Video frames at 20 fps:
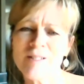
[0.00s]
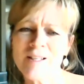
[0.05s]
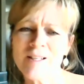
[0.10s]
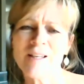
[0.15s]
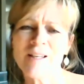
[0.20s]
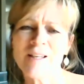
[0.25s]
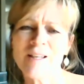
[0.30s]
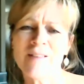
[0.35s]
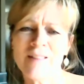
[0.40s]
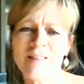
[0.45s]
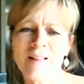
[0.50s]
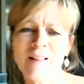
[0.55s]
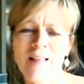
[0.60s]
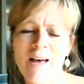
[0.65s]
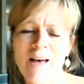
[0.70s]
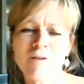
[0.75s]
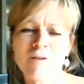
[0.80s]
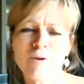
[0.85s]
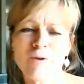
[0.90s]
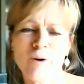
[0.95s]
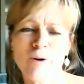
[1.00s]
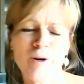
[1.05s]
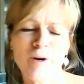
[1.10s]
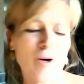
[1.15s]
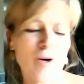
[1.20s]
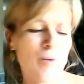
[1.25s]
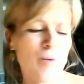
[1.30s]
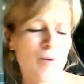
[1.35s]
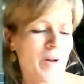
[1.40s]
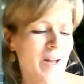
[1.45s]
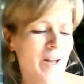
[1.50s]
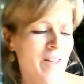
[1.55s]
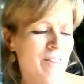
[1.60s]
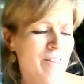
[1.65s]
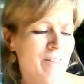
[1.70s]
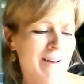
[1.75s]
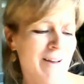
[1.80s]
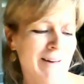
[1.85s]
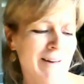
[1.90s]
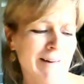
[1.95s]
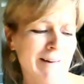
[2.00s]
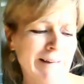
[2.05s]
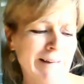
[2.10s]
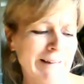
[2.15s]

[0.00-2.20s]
getting the lavender oil, but I thought,